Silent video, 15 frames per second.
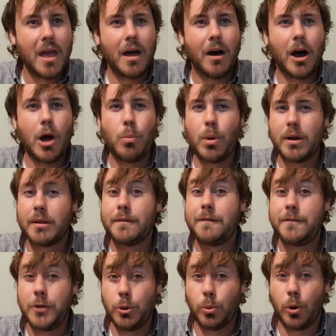I'm one of the
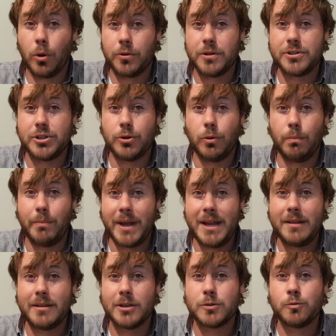few authors you'll
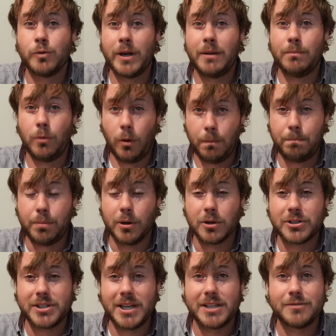meet that's written more
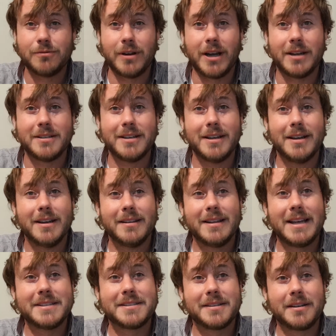books than he's read.
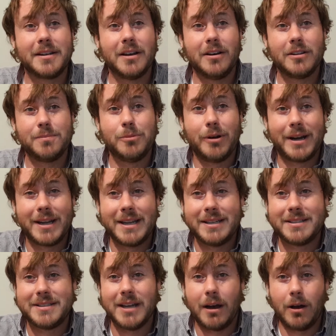That's Garth
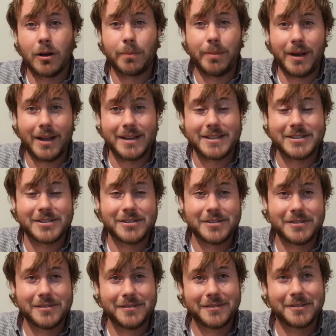Marenghi's Dark Place.
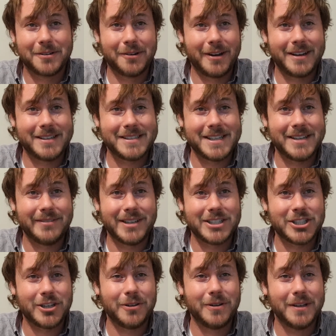Great TV
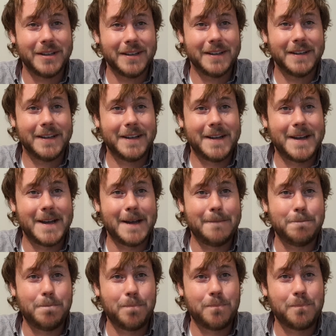show.
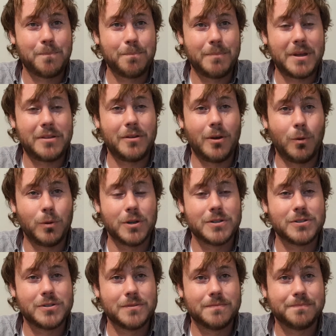Matthew
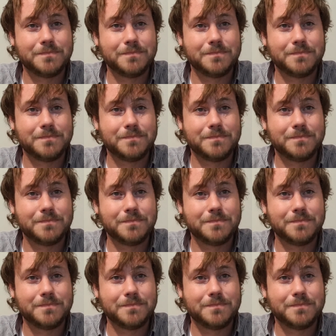Holness.